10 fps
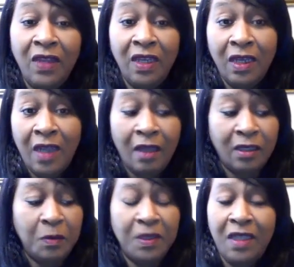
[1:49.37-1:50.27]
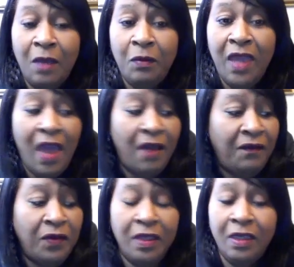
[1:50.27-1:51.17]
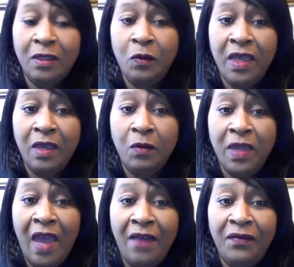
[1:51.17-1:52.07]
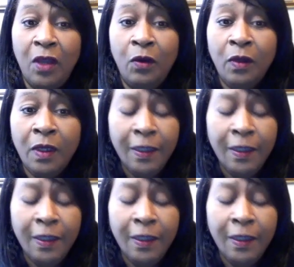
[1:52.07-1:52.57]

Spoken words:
any announcements that we have for this week. We have no